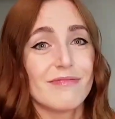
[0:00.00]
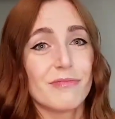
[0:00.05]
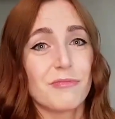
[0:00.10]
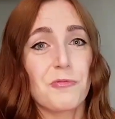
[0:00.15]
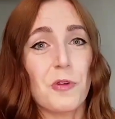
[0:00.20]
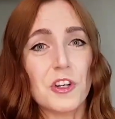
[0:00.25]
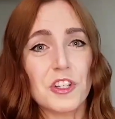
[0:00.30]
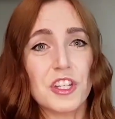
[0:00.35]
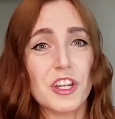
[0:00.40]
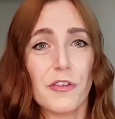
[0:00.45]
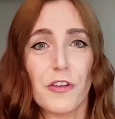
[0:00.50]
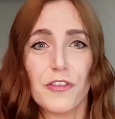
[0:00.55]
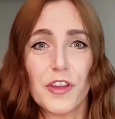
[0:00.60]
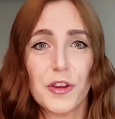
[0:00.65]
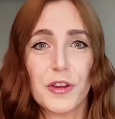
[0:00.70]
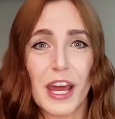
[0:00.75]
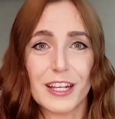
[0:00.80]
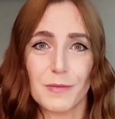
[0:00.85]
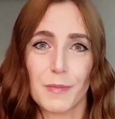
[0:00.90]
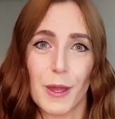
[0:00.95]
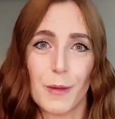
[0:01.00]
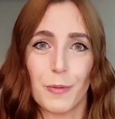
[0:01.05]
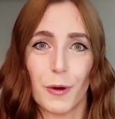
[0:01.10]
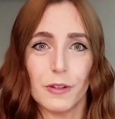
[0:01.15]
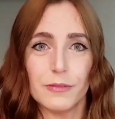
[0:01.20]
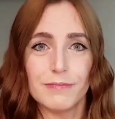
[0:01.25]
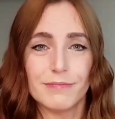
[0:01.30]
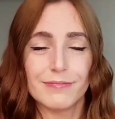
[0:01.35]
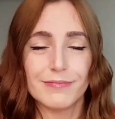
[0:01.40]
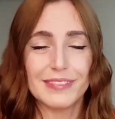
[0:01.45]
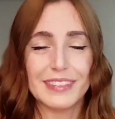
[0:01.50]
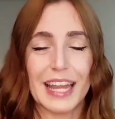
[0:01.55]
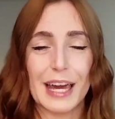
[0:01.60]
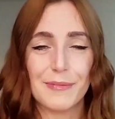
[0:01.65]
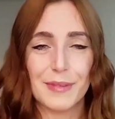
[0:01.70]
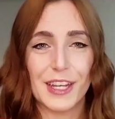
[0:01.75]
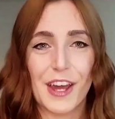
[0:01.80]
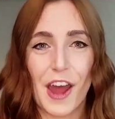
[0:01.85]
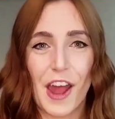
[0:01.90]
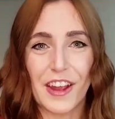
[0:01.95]
What should I review next, people? Let
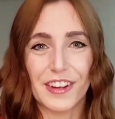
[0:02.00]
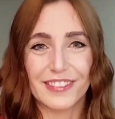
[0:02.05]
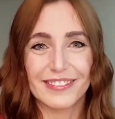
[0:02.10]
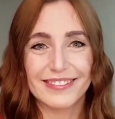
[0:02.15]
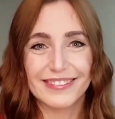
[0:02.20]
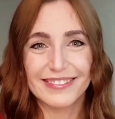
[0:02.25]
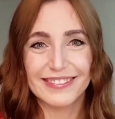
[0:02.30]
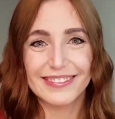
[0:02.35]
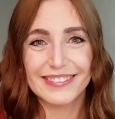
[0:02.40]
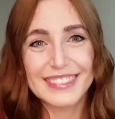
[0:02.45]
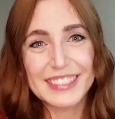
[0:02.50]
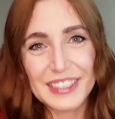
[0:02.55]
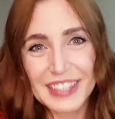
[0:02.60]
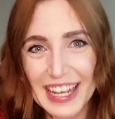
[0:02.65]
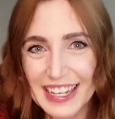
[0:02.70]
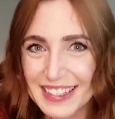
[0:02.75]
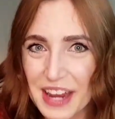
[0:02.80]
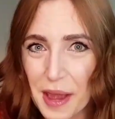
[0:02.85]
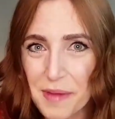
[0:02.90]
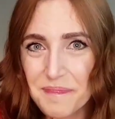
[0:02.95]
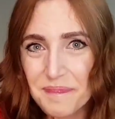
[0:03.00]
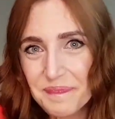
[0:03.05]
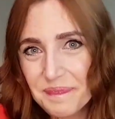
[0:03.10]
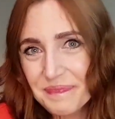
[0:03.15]
me know. Till next time.